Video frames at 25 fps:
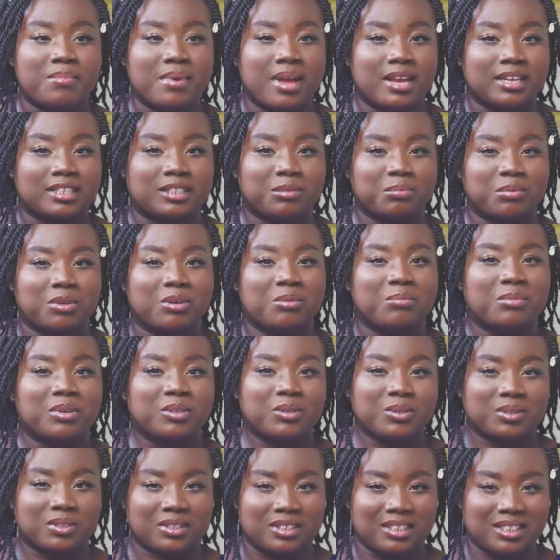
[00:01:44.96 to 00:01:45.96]

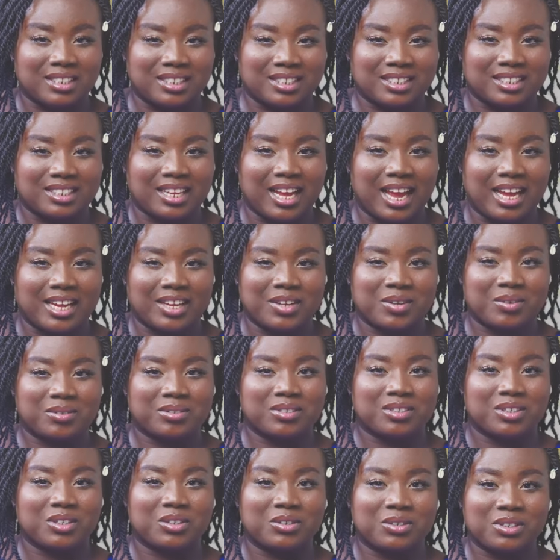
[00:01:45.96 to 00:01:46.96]
experiment with it. I
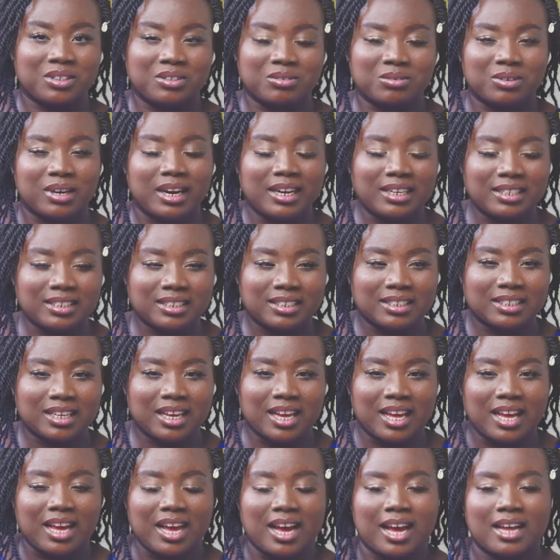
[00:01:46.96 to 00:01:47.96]
cooked a green rice.
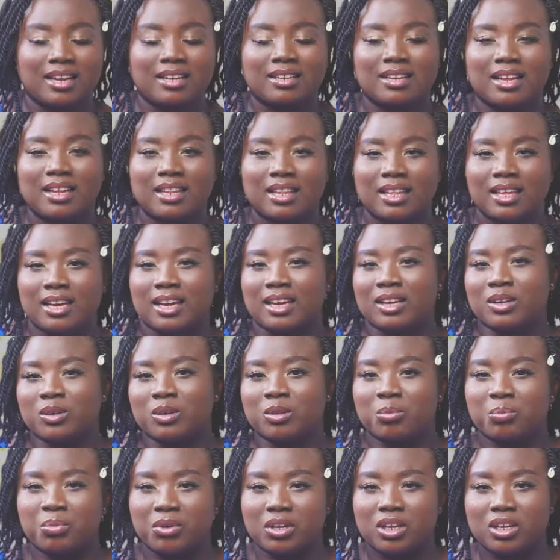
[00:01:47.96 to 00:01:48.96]
Another day I
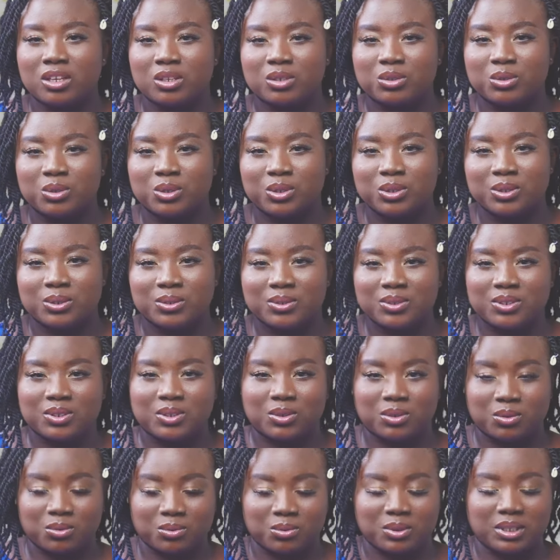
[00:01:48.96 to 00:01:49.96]
cooked pink
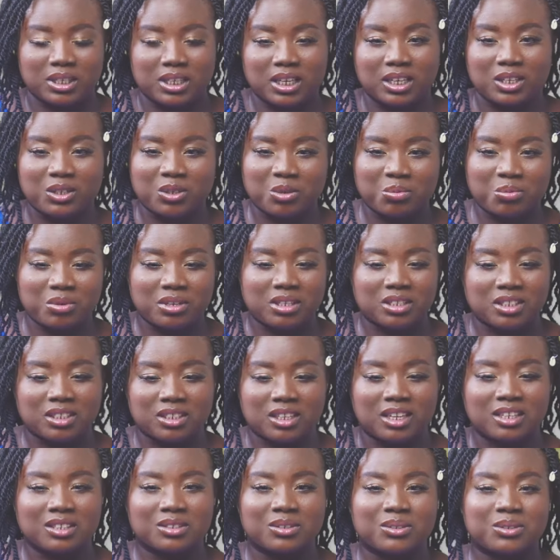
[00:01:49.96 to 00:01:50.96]
noodles with Indomie
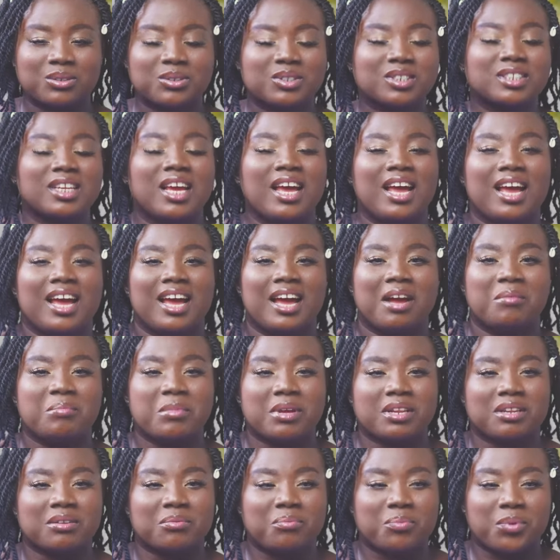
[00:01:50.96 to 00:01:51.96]
instant noodles,
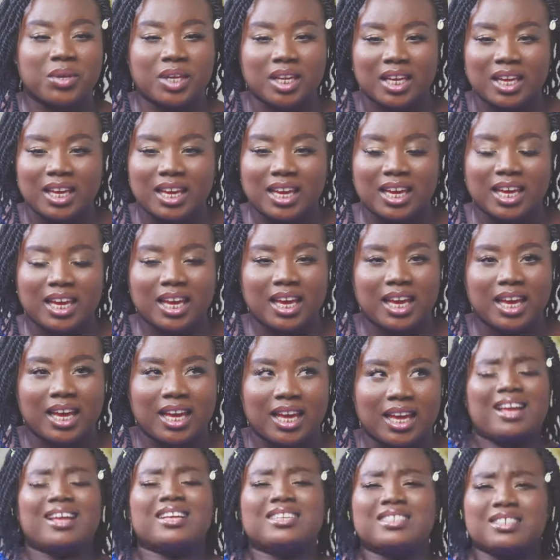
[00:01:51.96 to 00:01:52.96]
made it pink.
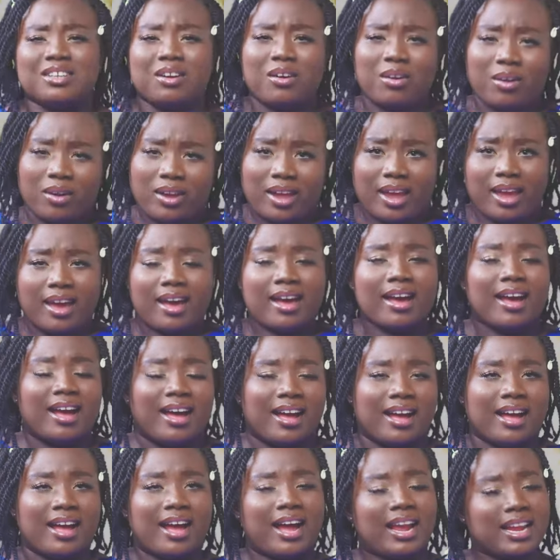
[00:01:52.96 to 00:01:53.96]
So
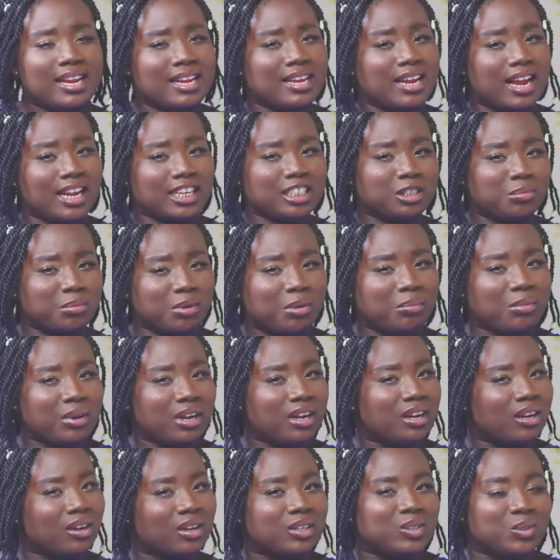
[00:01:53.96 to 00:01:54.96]
yeah, I
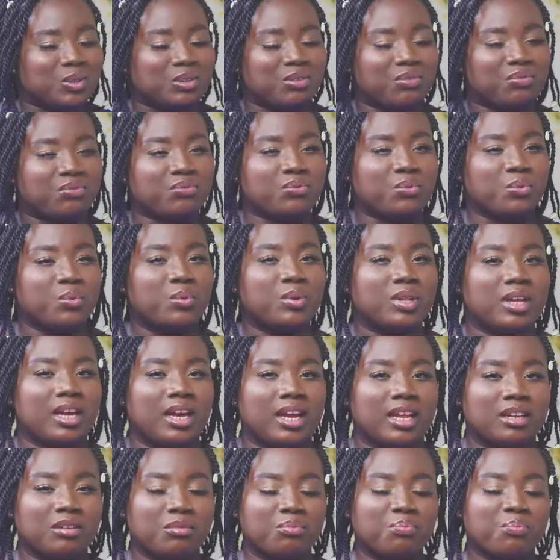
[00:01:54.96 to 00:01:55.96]
experiment a lot with food,
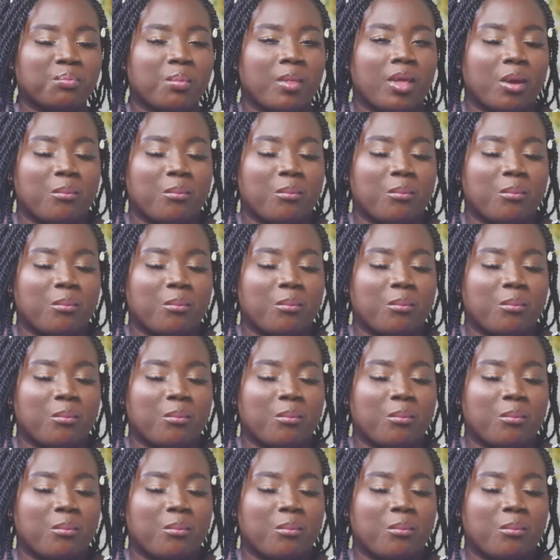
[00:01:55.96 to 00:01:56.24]
and